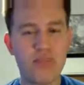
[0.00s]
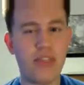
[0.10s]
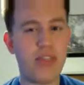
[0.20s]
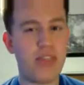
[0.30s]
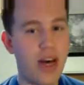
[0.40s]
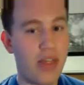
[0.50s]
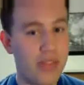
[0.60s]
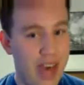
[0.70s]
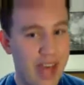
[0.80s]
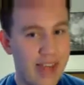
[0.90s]
Now
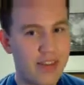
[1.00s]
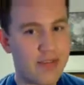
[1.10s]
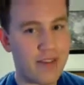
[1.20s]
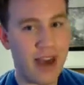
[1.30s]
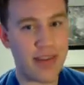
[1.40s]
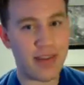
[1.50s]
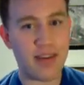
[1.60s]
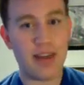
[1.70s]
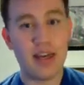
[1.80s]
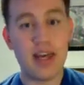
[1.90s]
that is fast.
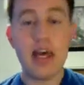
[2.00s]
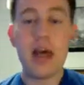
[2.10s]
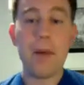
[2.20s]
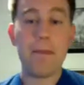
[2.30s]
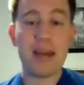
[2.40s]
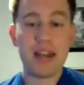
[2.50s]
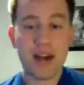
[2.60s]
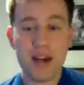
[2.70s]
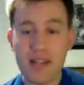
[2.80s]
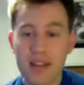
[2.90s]

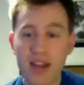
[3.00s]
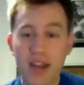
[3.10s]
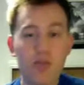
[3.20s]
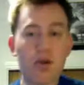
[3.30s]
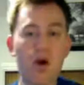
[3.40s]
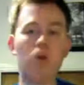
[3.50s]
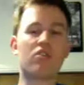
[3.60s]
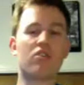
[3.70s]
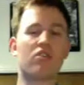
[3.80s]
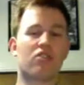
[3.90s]
Because it grows